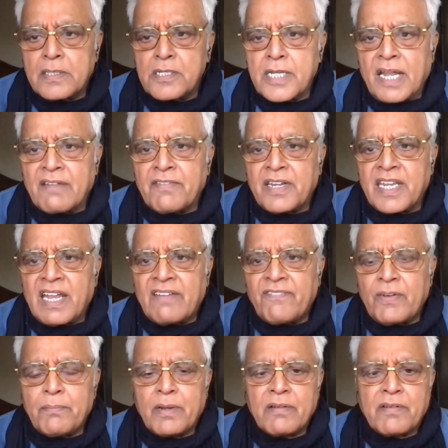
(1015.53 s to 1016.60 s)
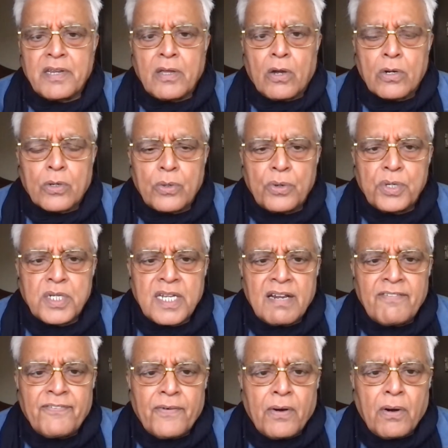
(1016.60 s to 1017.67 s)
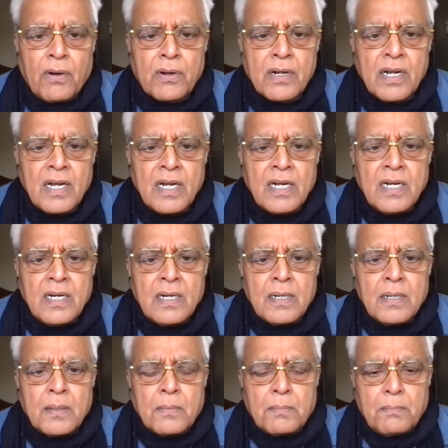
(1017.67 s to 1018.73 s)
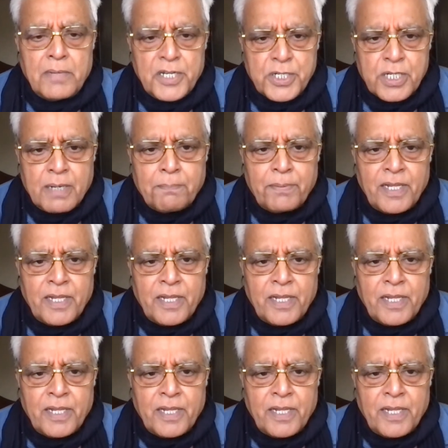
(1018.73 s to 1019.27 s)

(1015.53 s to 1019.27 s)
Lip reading: January and February are crucial for Mr.